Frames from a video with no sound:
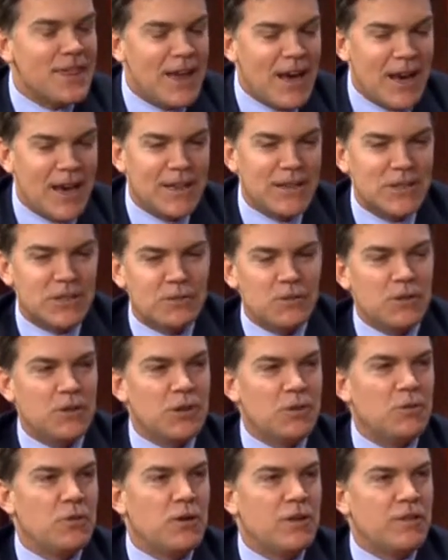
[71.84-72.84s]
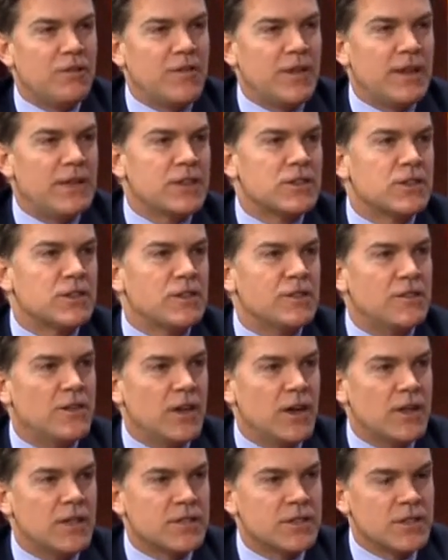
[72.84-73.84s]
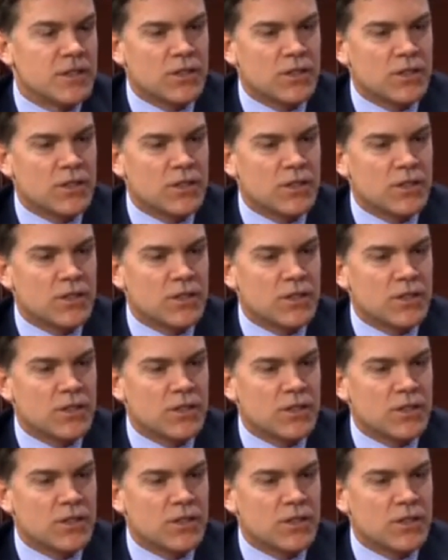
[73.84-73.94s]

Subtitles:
That is really what a facelift does.